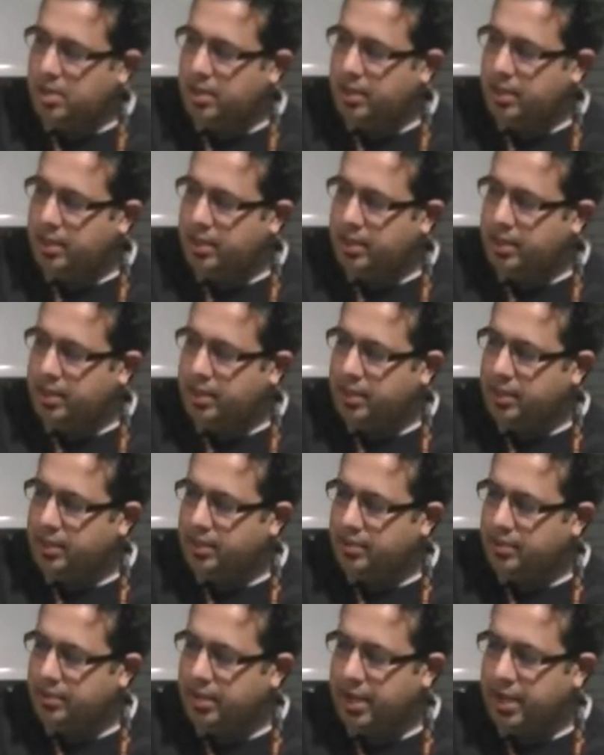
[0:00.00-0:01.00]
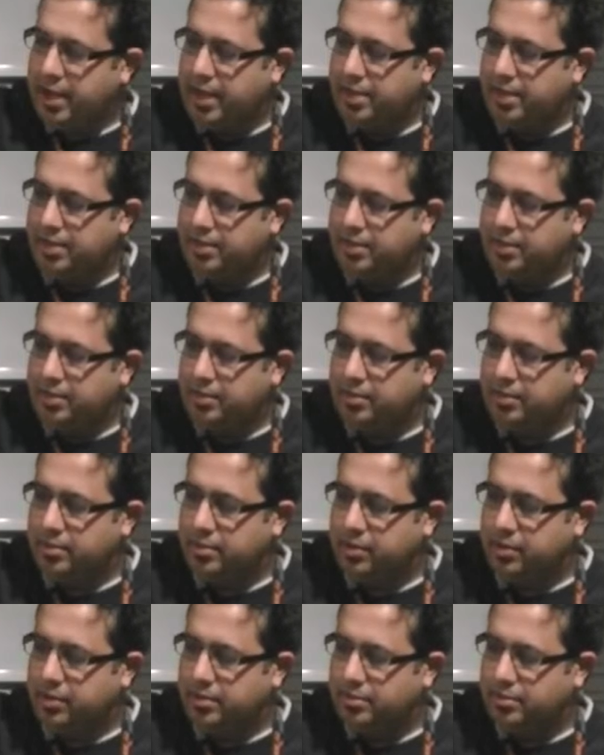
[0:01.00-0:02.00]
It is a
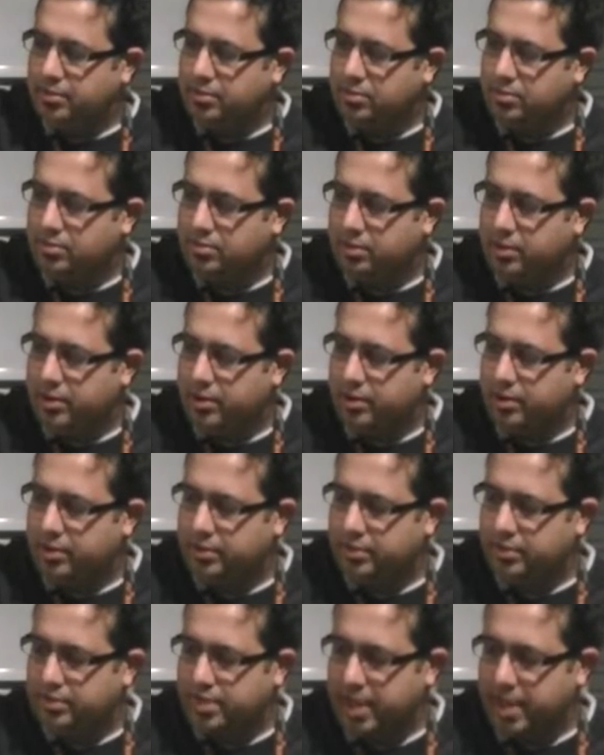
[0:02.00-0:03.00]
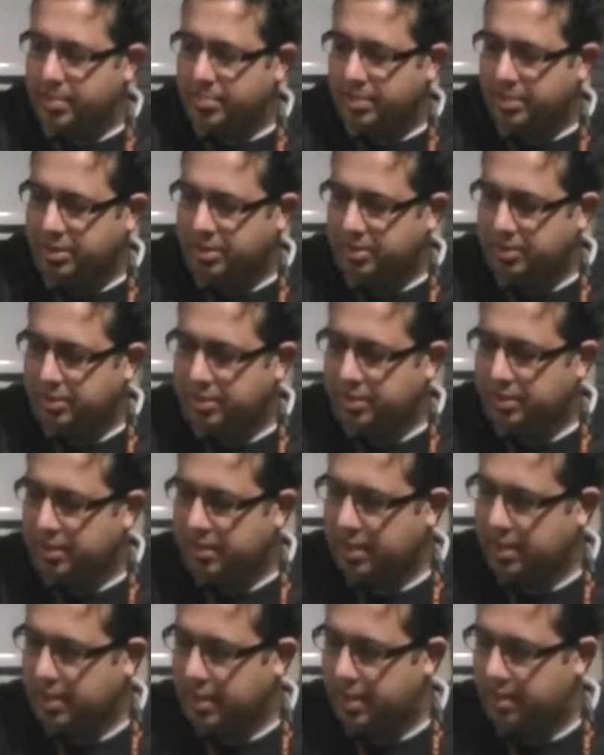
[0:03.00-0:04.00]
known as also known as the Tank Buster
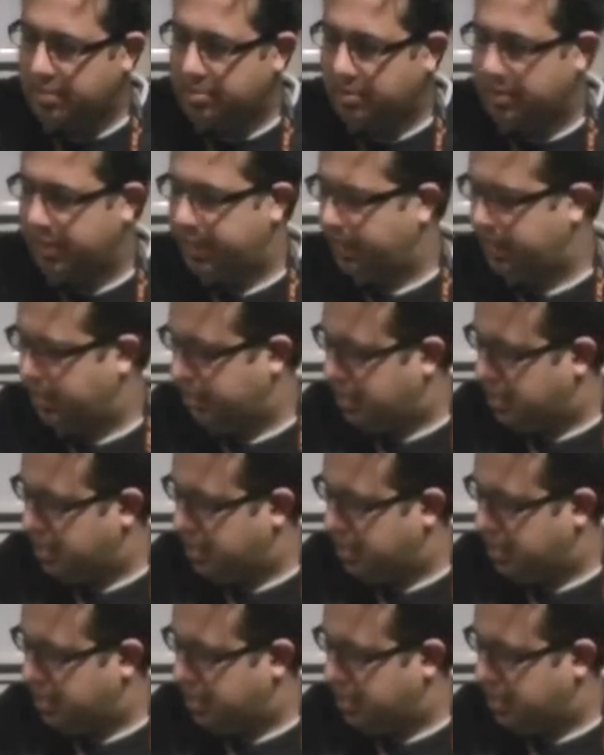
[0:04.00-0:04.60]
uh, plane.